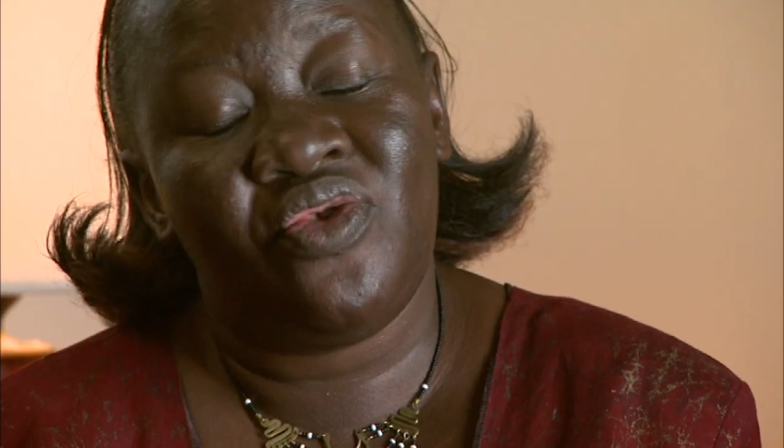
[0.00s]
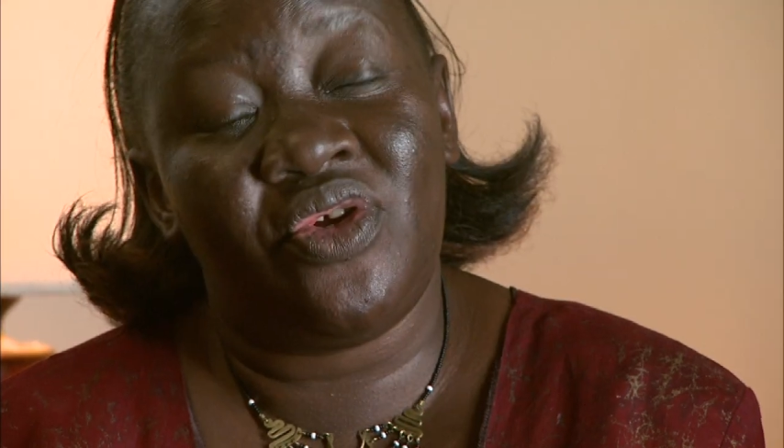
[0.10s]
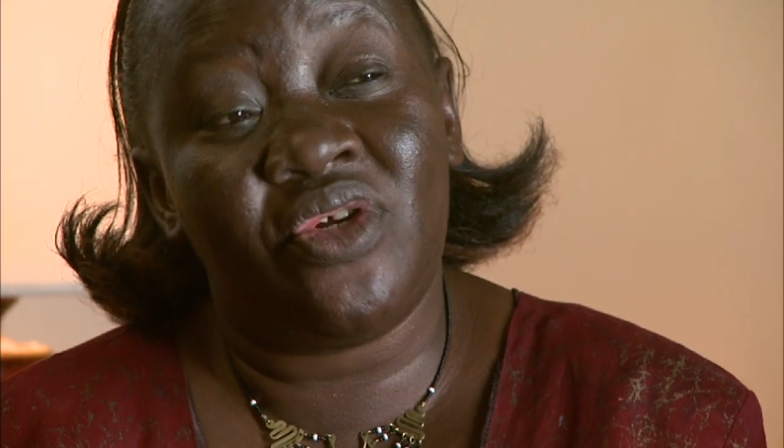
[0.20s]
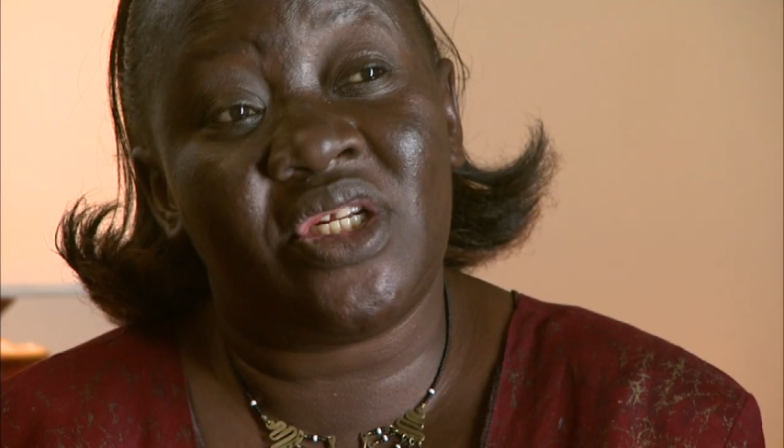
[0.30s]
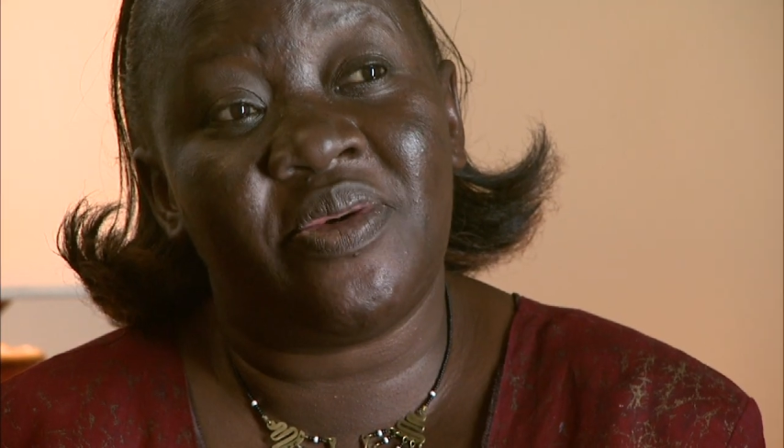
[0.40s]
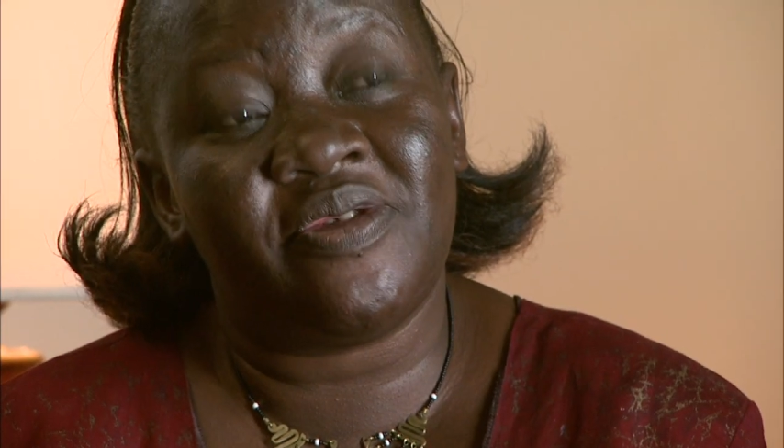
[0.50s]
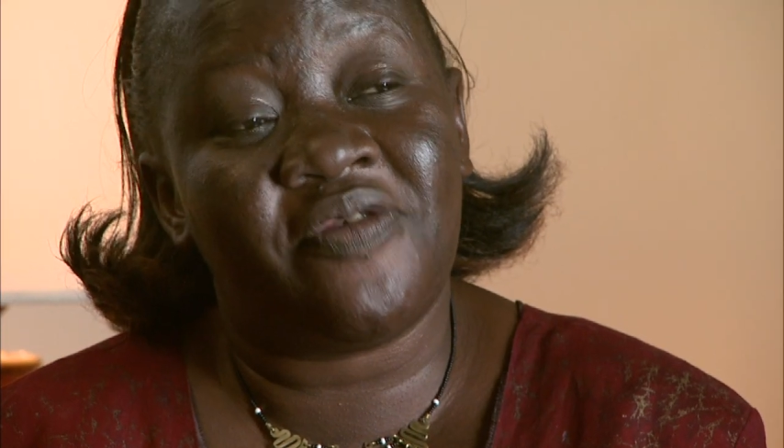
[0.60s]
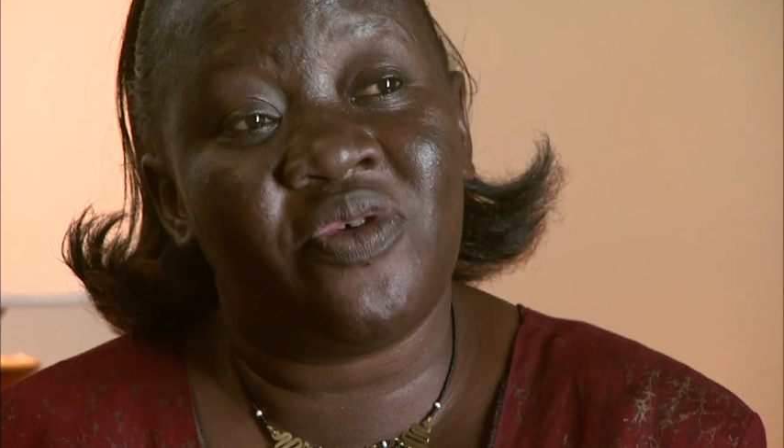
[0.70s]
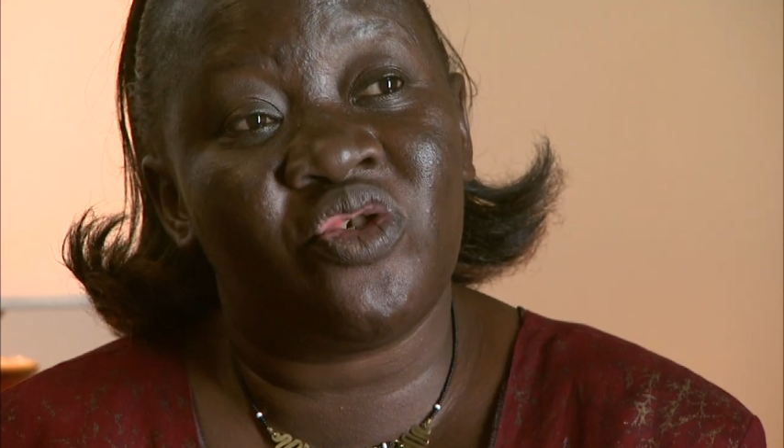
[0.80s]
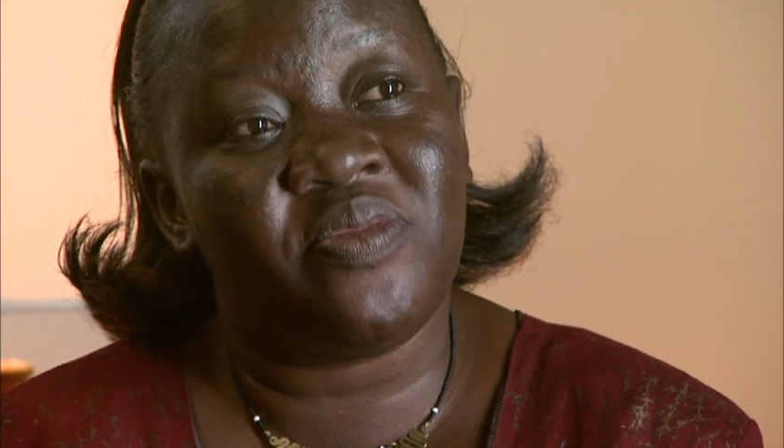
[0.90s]
your daughter was
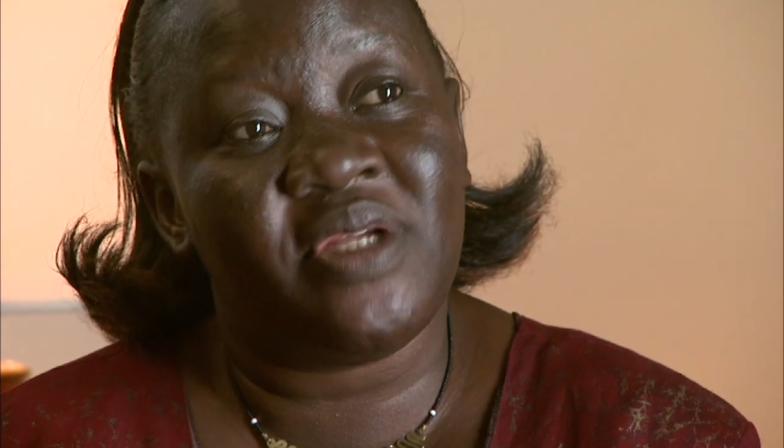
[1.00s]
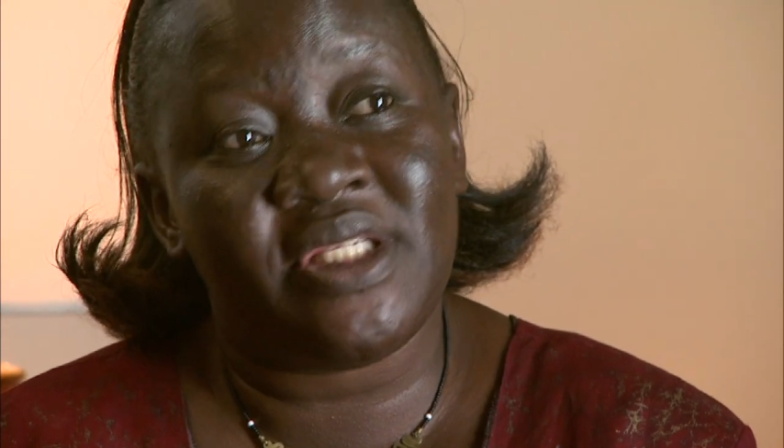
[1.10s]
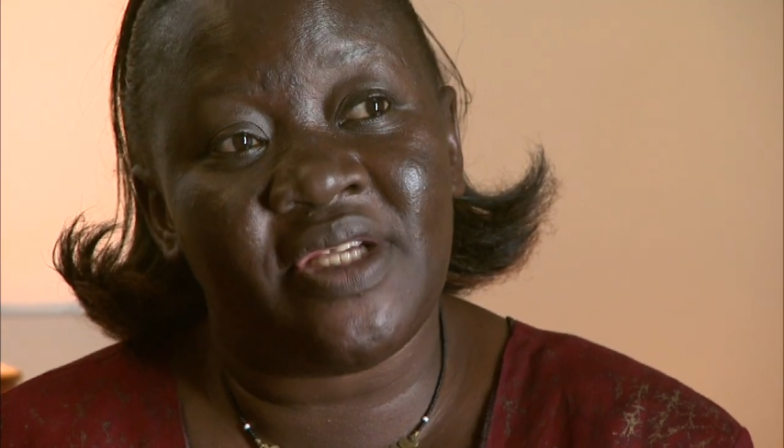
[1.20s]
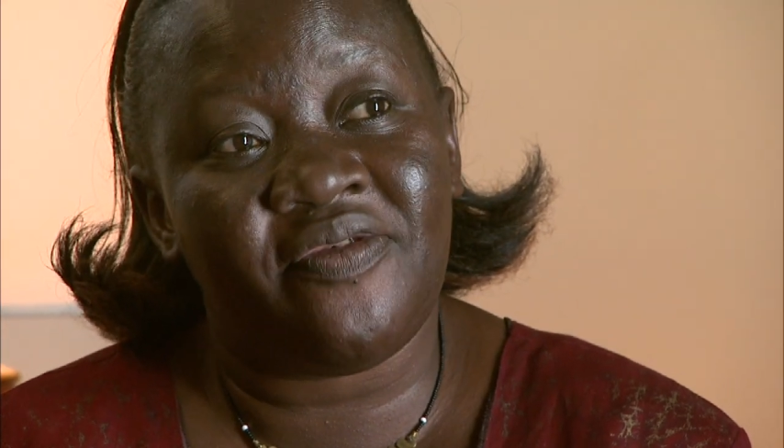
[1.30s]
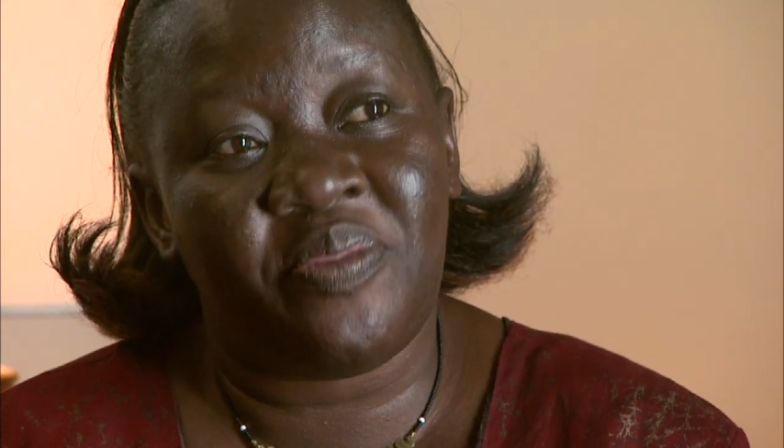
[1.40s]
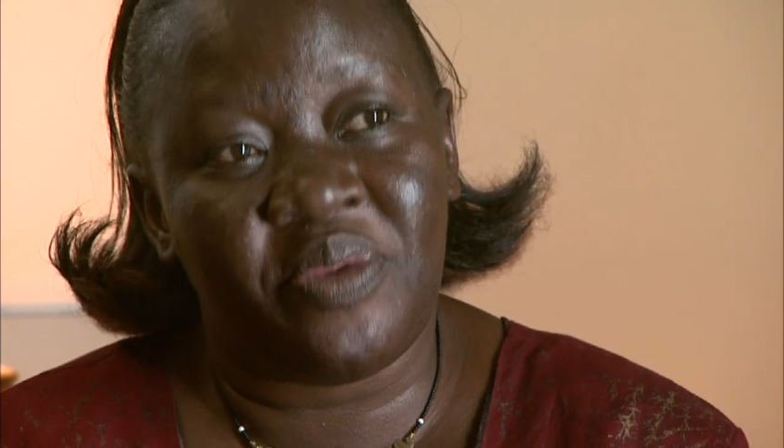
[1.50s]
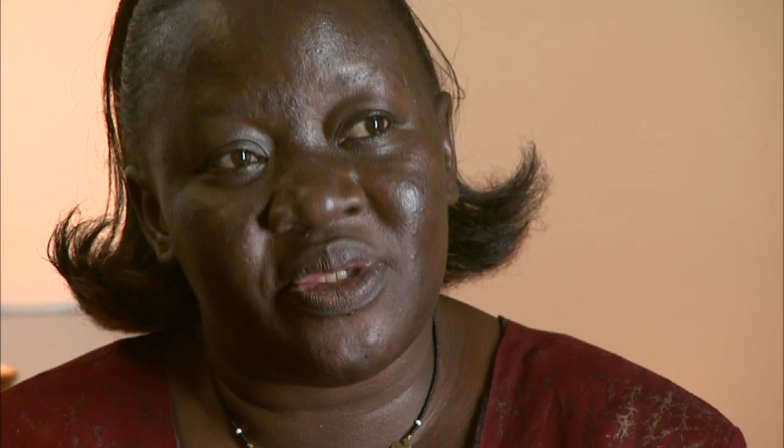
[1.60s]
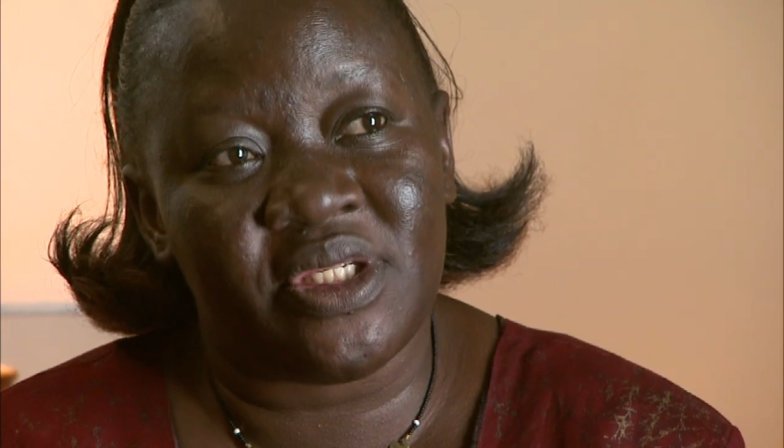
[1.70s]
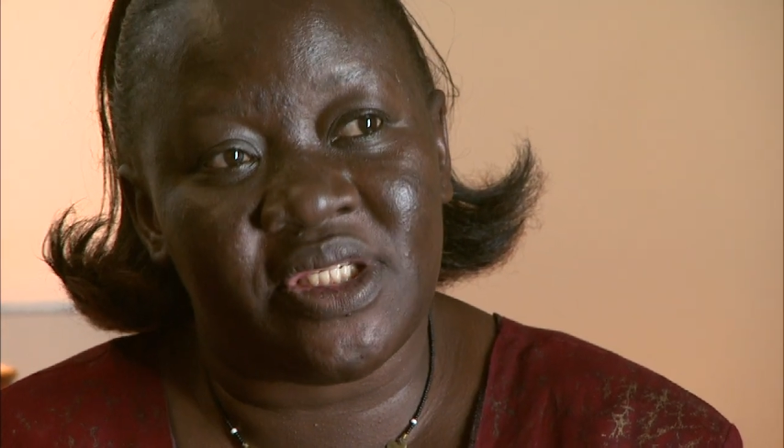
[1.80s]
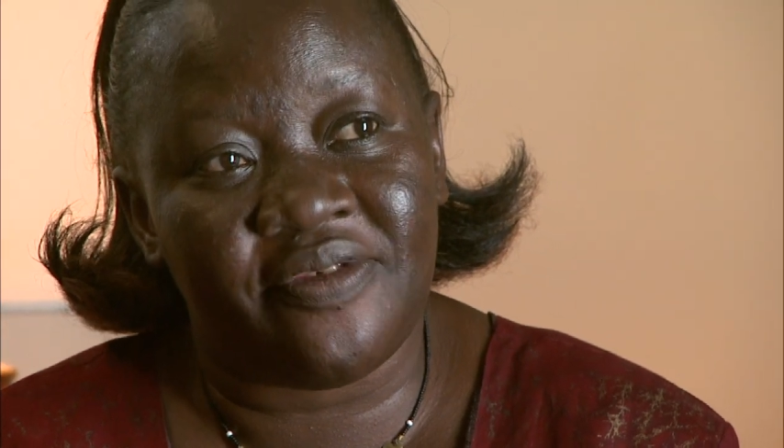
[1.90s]
found to be HIV
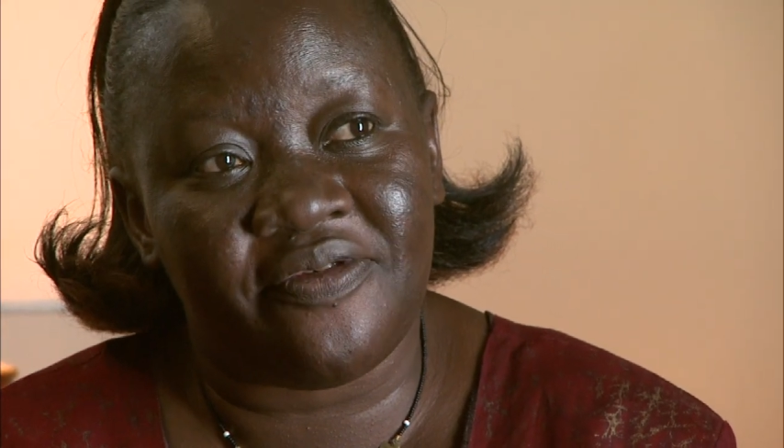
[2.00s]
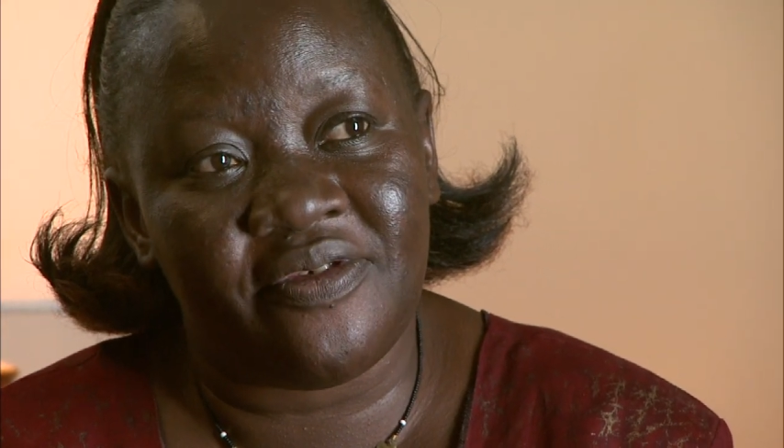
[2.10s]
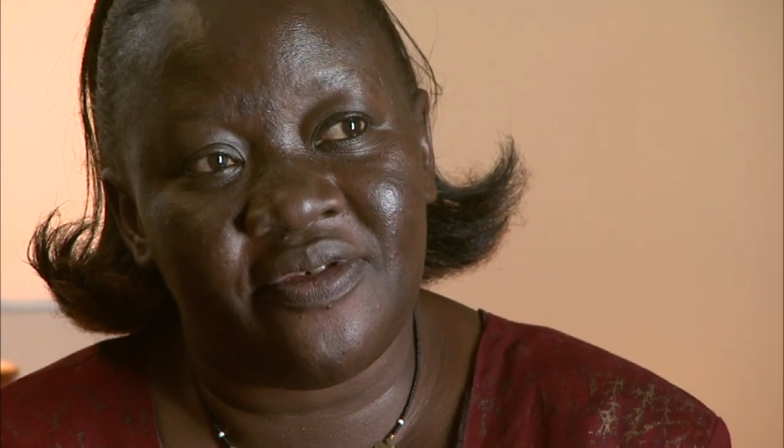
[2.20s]
positive.